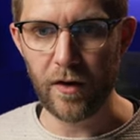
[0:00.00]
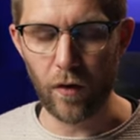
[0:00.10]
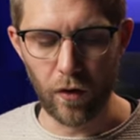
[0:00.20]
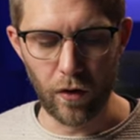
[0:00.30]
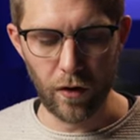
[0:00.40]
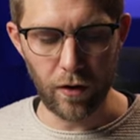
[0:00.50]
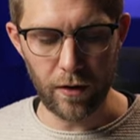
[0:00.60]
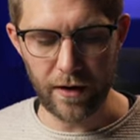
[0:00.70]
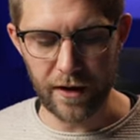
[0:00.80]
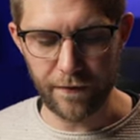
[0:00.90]
Or
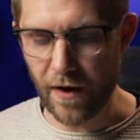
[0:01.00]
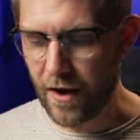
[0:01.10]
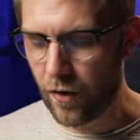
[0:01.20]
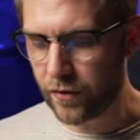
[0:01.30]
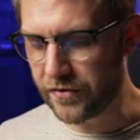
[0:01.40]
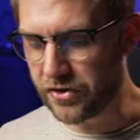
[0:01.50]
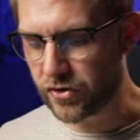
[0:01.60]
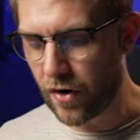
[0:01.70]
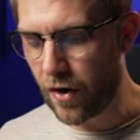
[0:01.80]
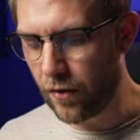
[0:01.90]
if I hold
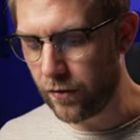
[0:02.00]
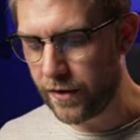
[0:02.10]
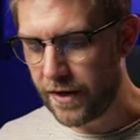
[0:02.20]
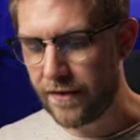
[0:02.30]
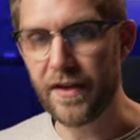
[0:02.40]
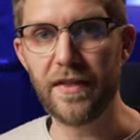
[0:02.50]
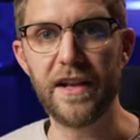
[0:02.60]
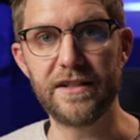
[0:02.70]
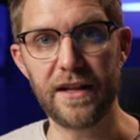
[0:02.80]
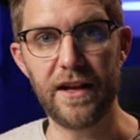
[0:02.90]
control, then
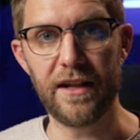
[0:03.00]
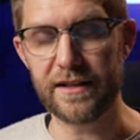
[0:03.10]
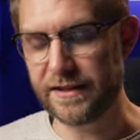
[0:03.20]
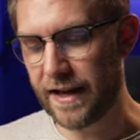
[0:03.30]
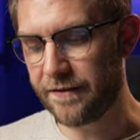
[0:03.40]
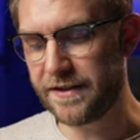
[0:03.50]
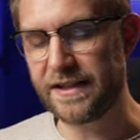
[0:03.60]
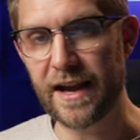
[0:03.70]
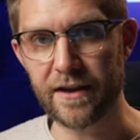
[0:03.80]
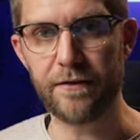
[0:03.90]
there's a set of
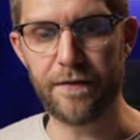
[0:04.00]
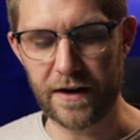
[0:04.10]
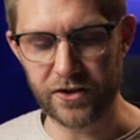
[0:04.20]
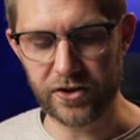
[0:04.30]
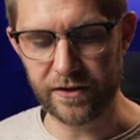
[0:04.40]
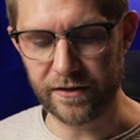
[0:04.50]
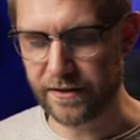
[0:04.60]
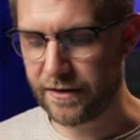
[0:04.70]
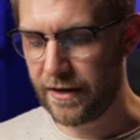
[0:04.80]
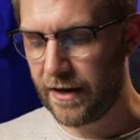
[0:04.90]
second
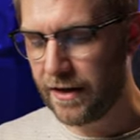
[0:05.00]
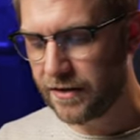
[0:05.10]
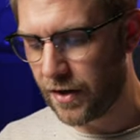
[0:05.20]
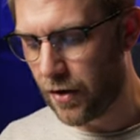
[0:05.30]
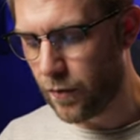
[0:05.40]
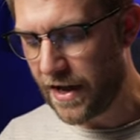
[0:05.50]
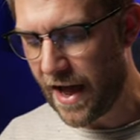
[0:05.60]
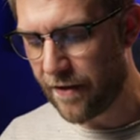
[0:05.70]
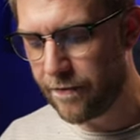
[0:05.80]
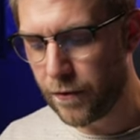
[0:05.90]
functions. So we
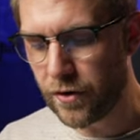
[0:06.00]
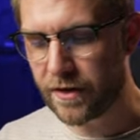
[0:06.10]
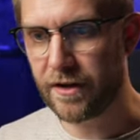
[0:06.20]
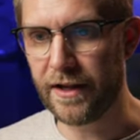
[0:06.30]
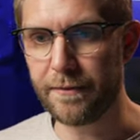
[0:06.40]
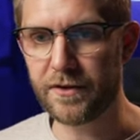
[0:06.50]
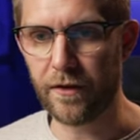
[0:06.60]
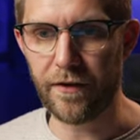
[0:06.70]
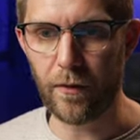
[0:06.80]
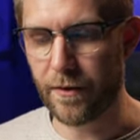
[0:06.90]
have mute clip. So
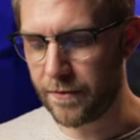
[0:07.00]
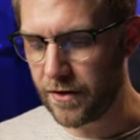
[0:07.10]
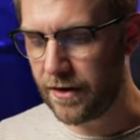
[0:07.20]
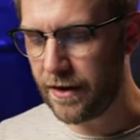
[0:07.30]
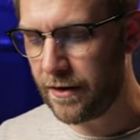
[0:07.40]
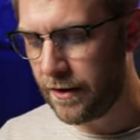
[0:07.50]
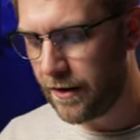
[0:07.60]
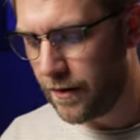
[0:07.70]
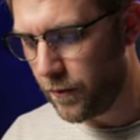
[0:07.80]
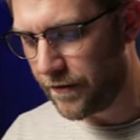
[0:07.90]
if I want to mute it,
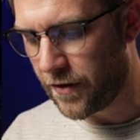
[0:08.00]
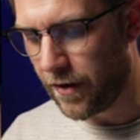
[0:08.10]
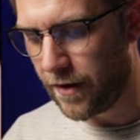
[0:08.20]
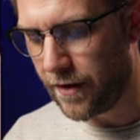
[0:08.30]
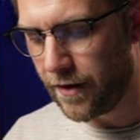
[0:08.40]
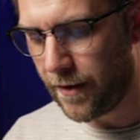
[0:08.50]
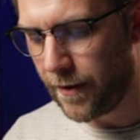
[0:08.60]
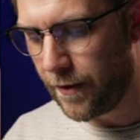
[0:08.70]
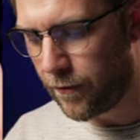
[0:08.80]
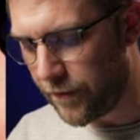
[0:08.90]
we've got
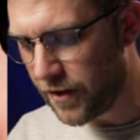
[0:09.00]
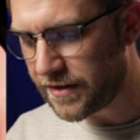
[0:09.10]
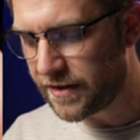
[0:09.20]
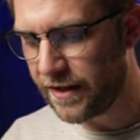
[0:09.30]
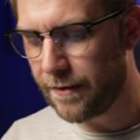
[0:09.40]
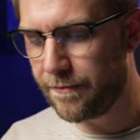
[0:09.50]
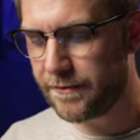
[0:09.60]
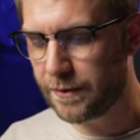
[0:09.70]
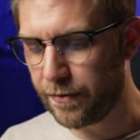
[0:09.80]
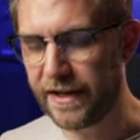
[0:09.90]
uh, reverse clip,
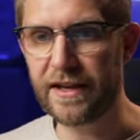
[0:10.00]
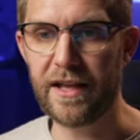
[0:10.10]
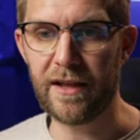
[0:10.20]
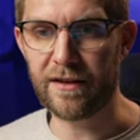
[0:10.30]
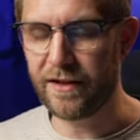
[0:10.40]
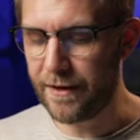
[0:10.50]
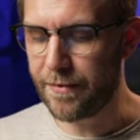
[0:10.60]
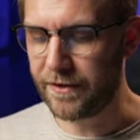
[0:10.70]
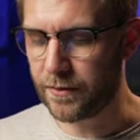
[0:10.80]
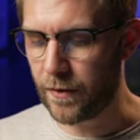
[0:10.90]
split clip
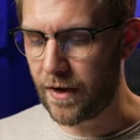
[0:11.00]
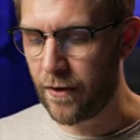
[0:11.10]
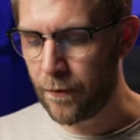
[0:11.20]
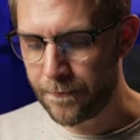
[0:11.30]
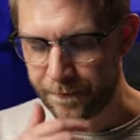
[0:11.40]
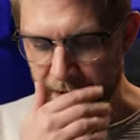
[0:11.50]
as well.